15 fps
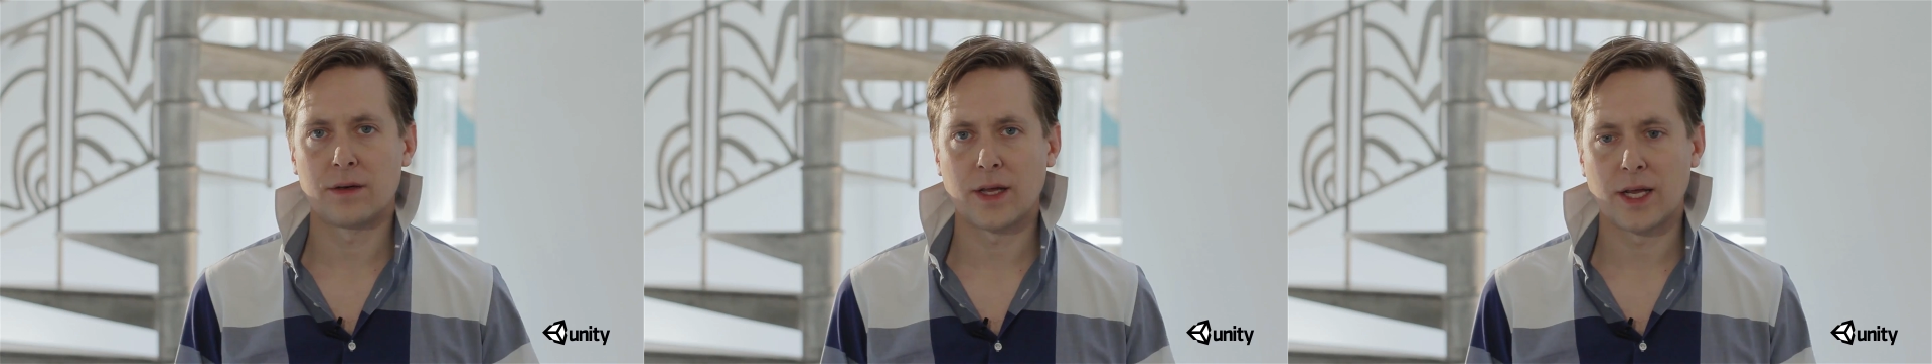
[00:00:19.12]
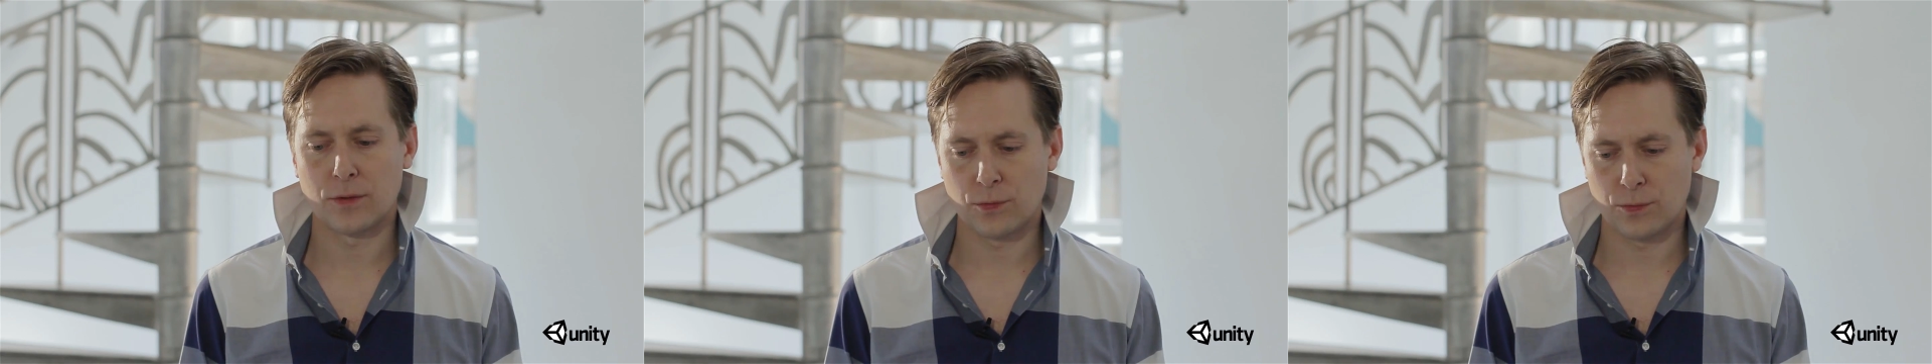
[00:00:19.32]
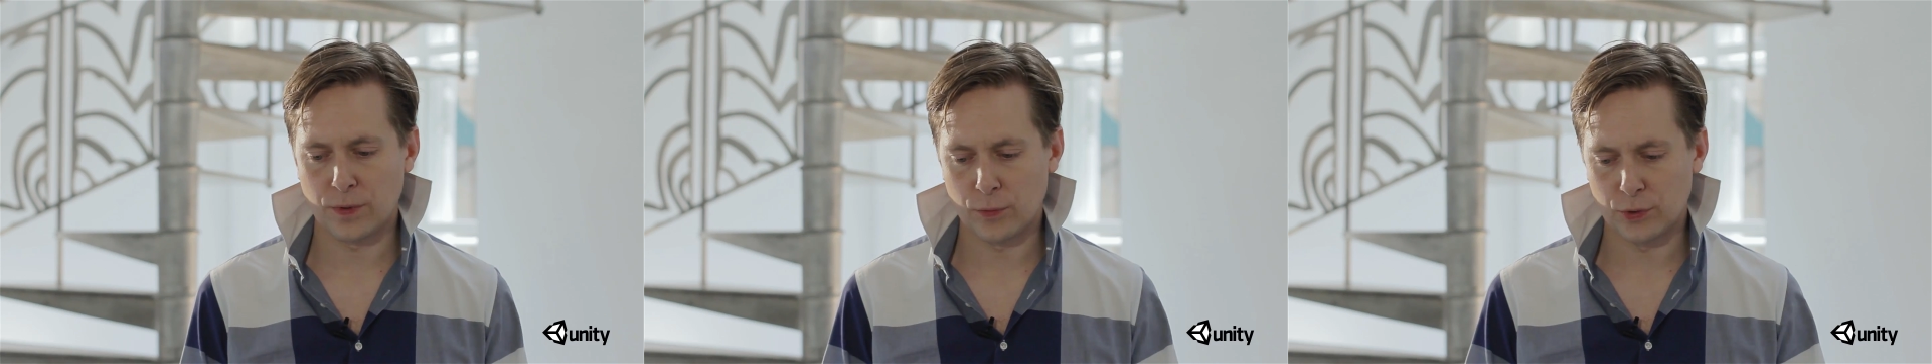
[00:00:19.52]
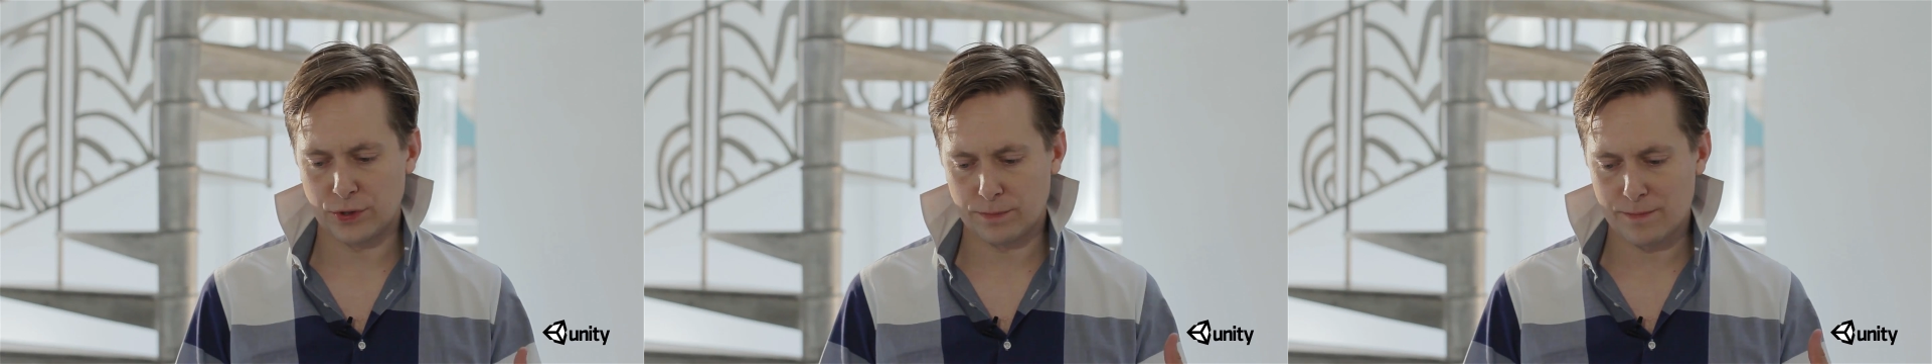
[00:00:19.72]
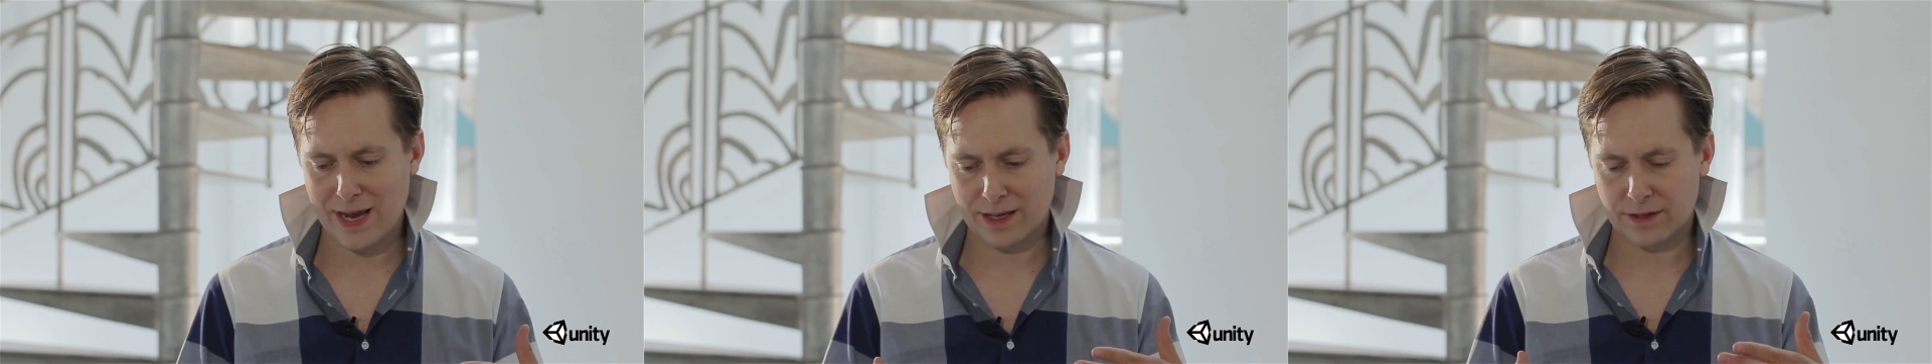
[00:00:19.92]
and, and we
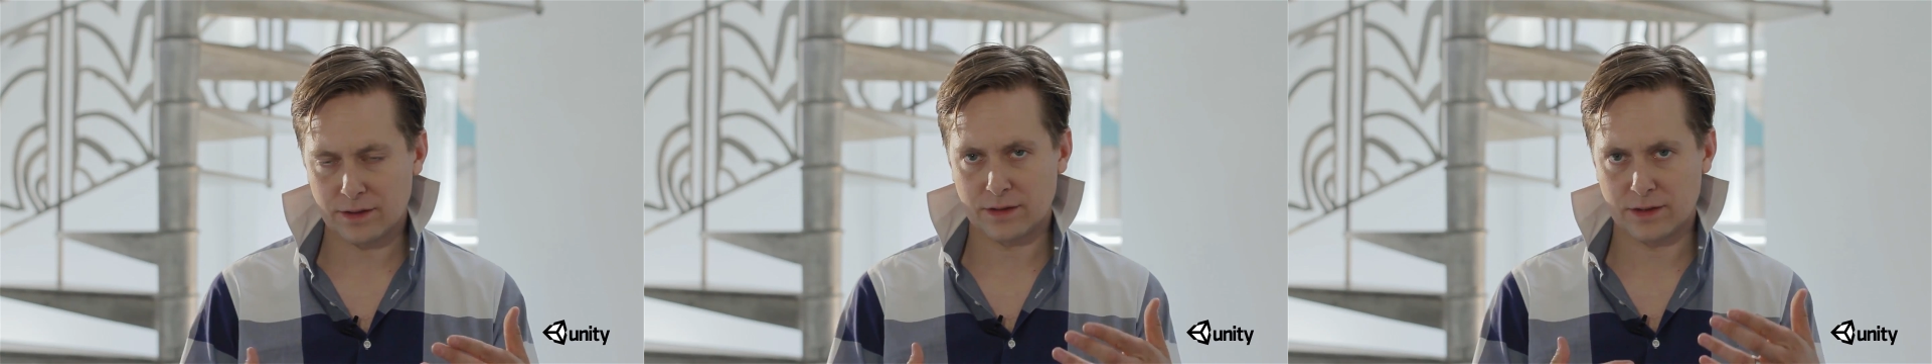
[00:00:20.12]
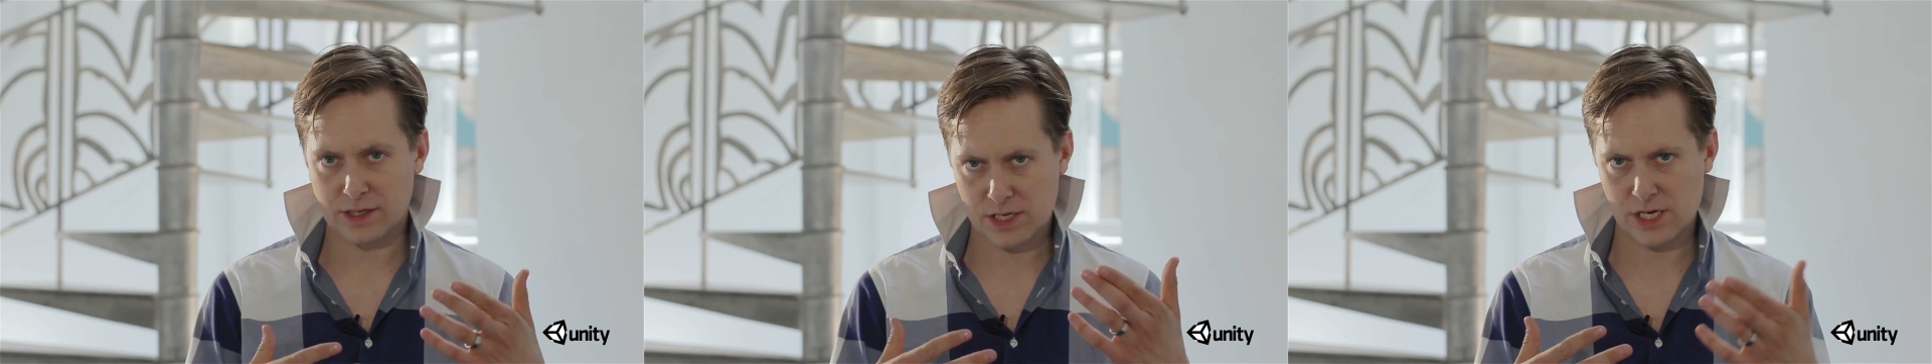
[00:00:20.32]
would make